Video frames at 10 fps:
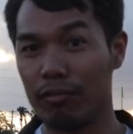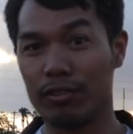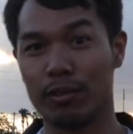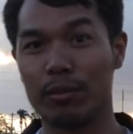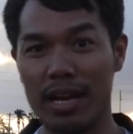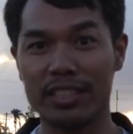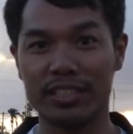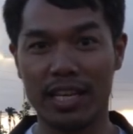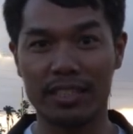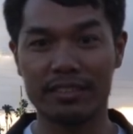for the range
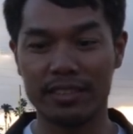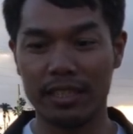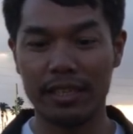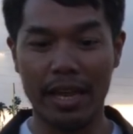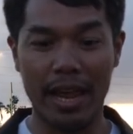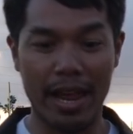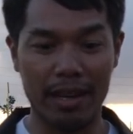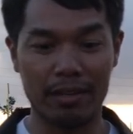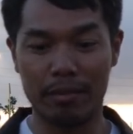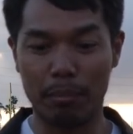test
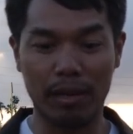and